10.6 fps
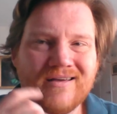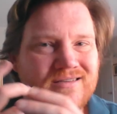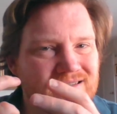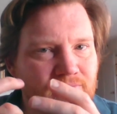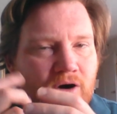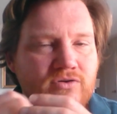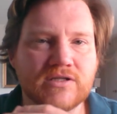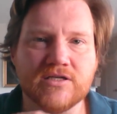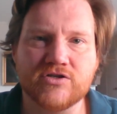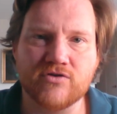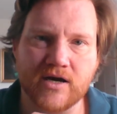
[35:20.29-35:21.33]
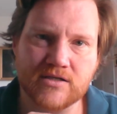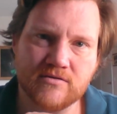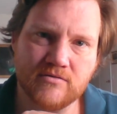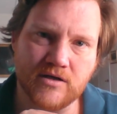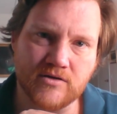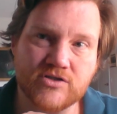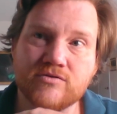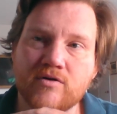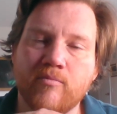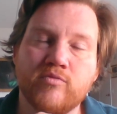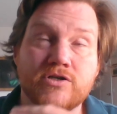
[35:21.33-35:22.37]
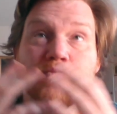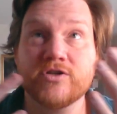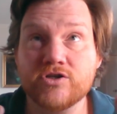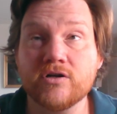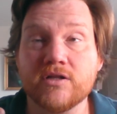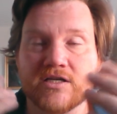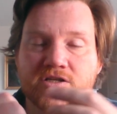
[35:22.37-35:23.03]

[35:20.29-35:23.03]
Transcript: supposedly certainly